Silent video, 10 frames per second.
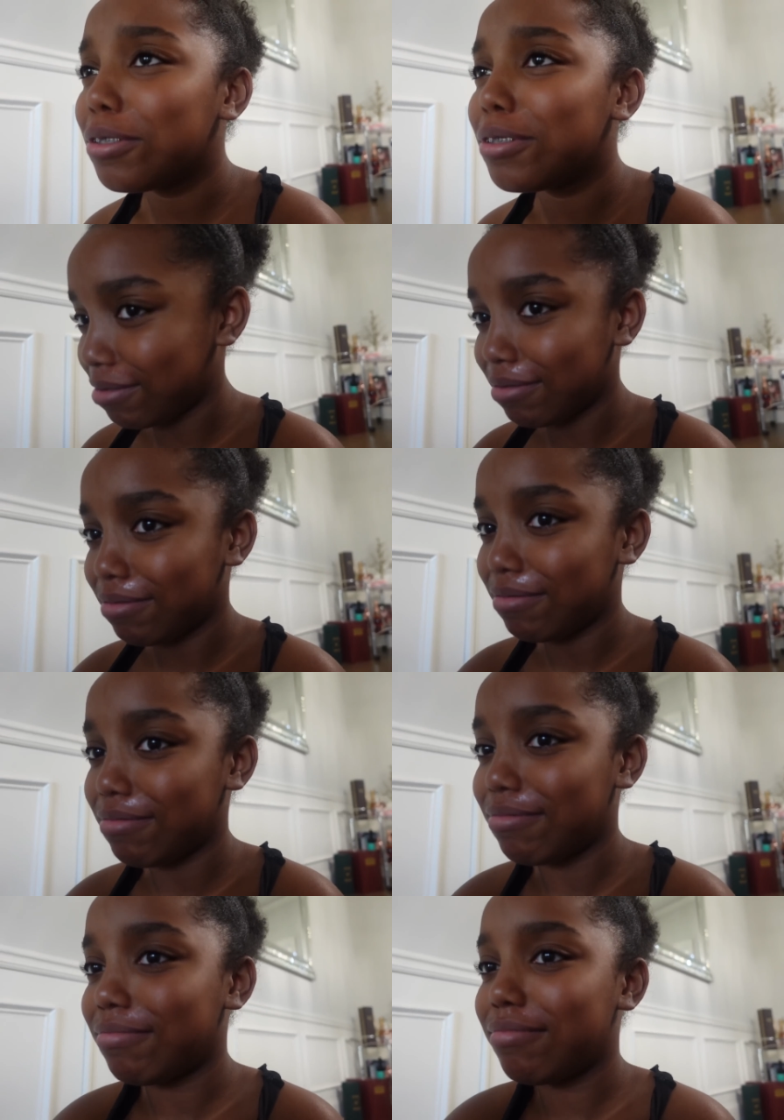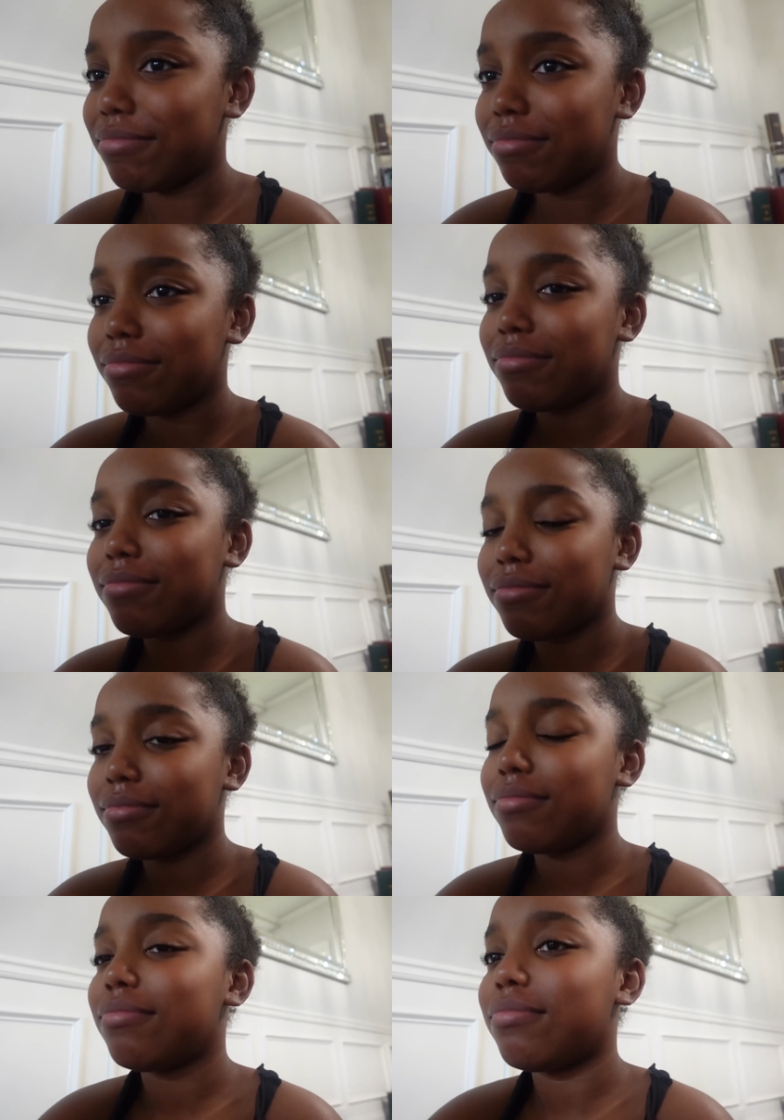So in the
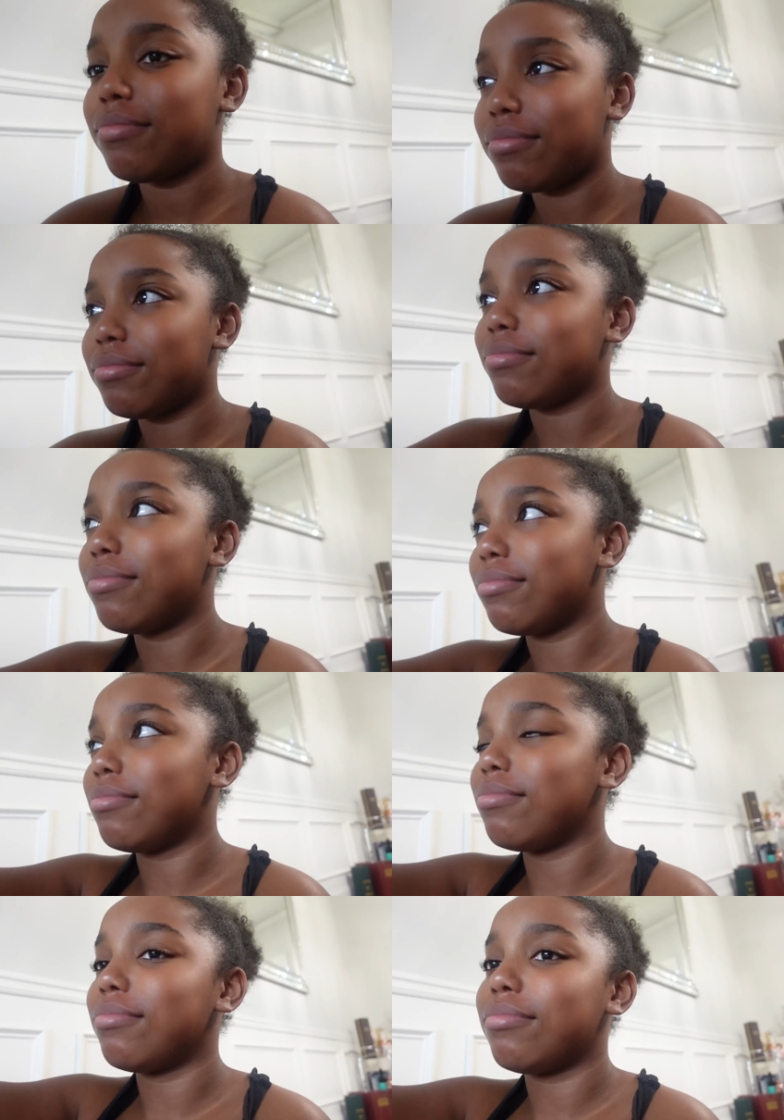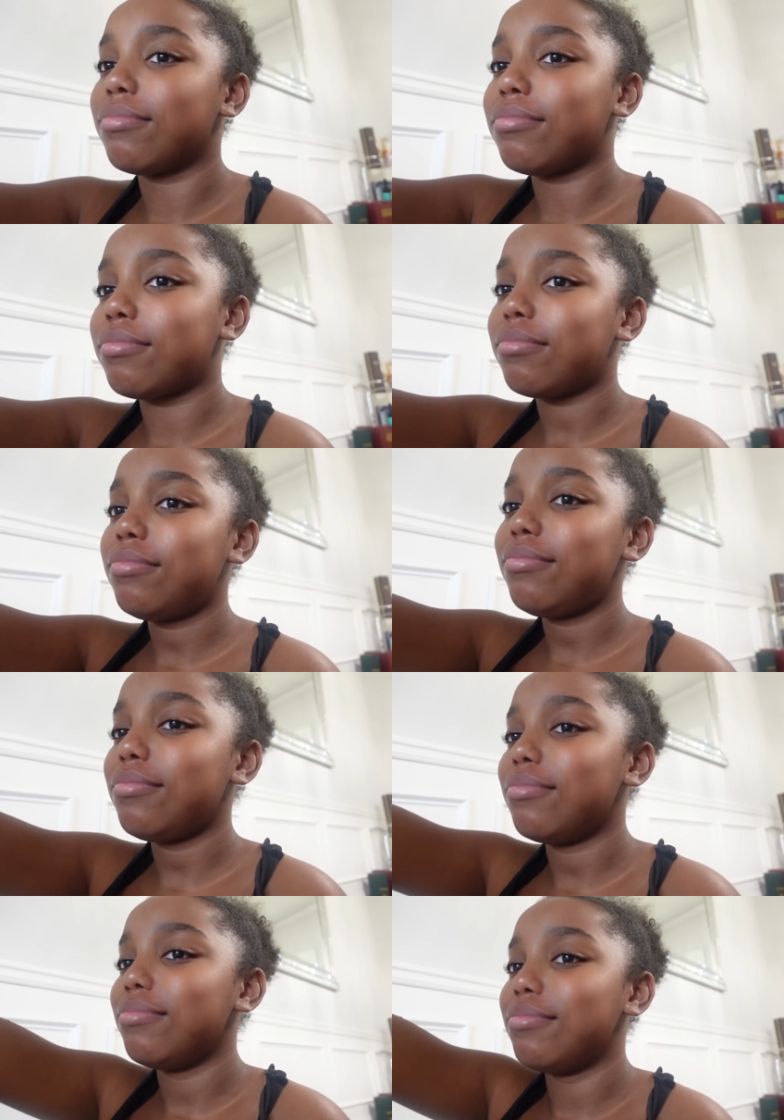wintertime, ladies don't usually shave their pits,
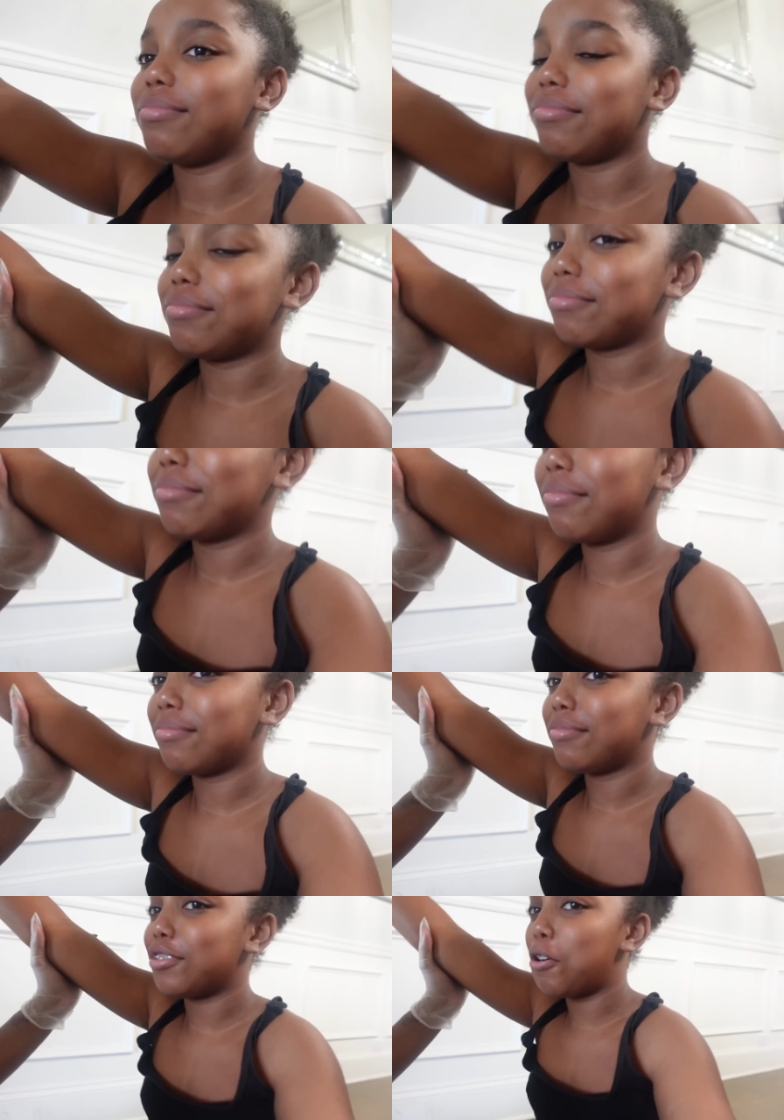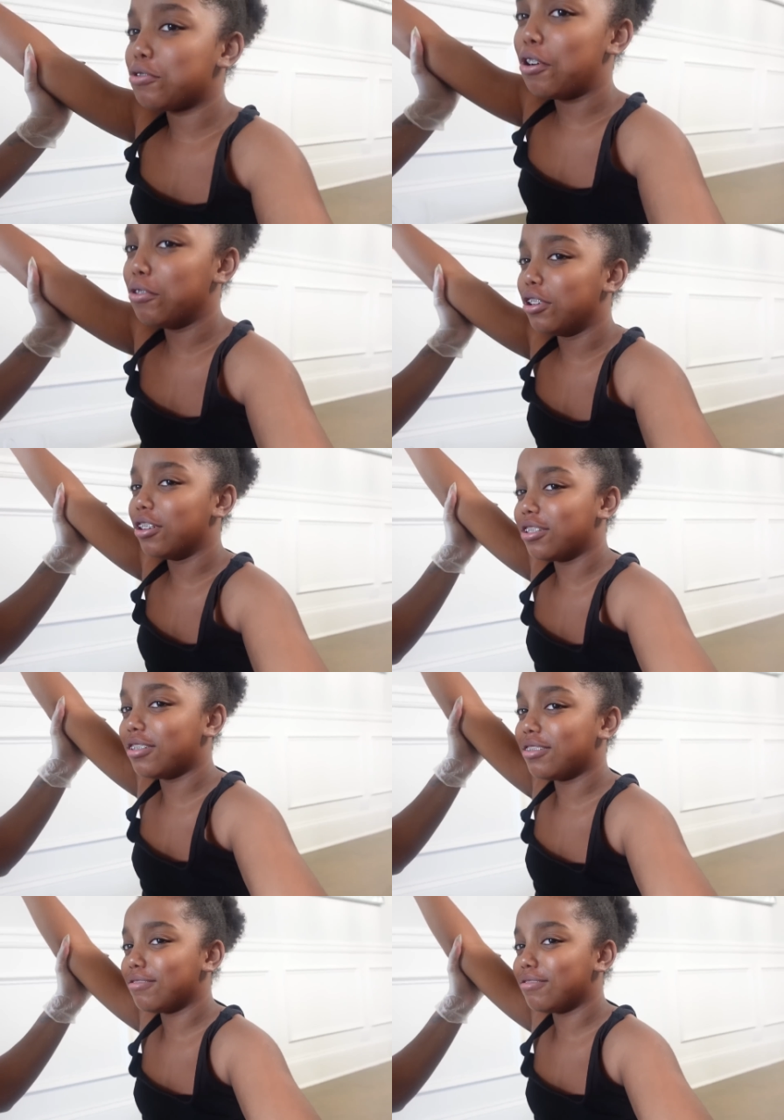so don't judge her hairy no, pits. No, don't look.